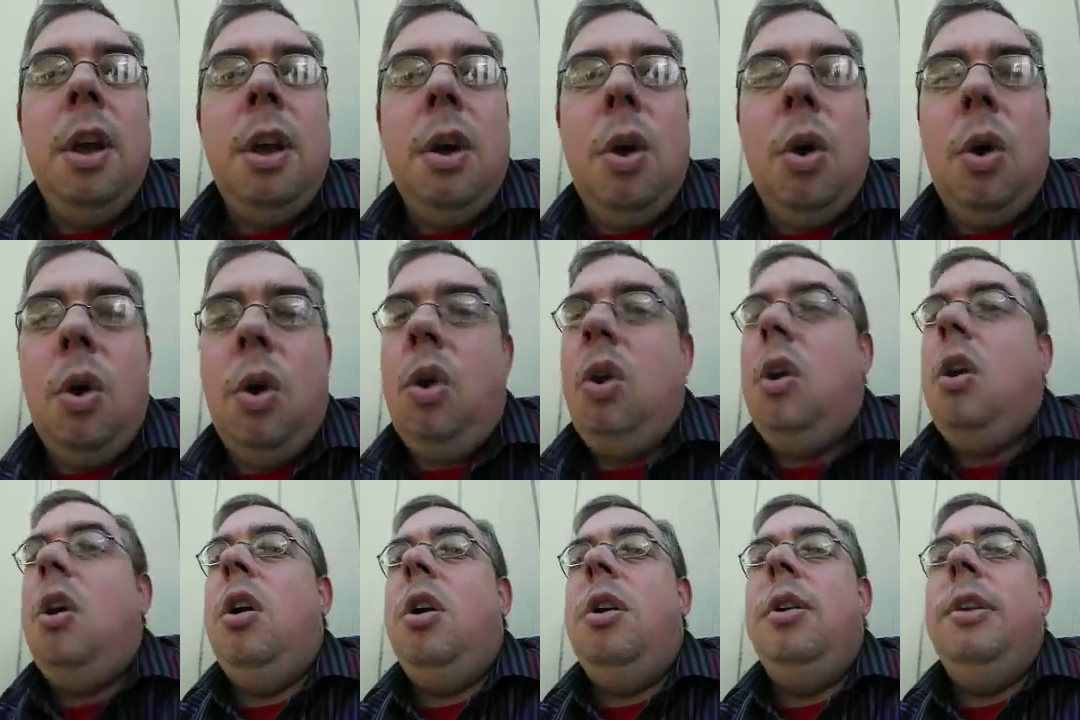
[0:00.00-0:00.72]

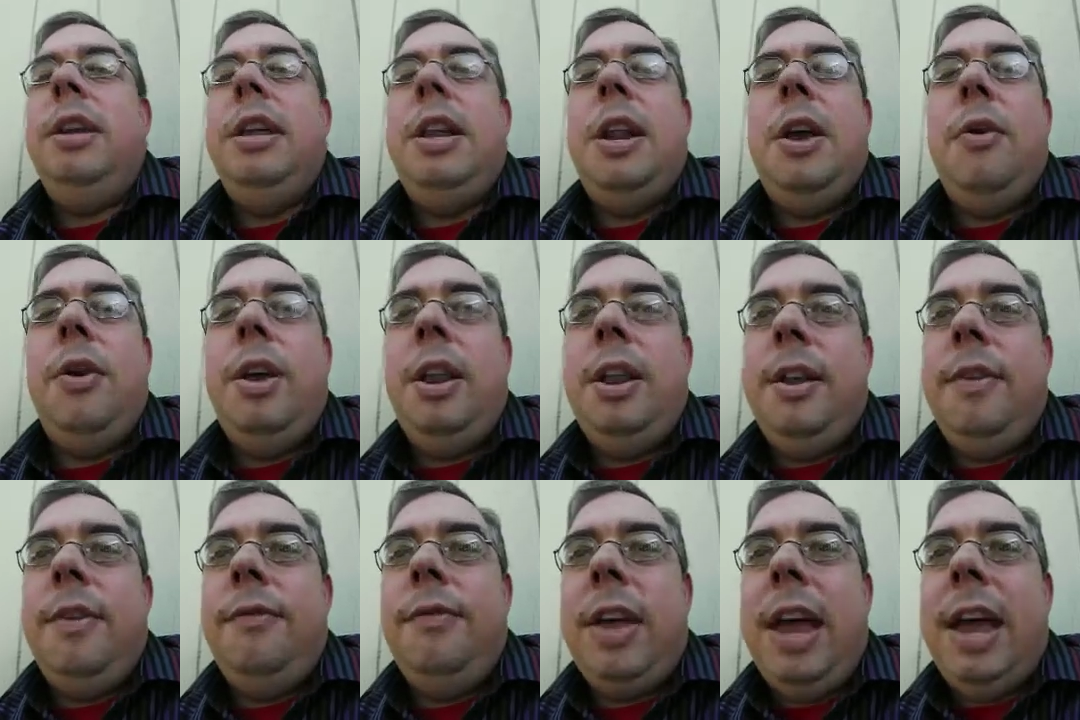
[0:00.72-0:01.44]
or
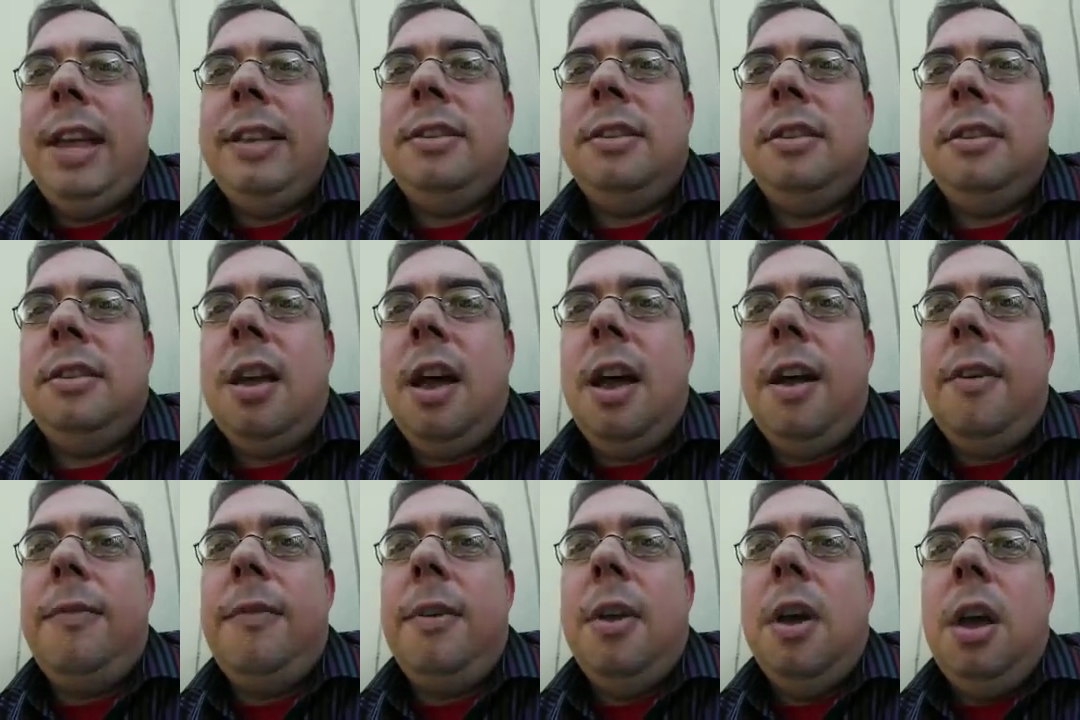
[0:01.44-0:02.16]
any of that stuff.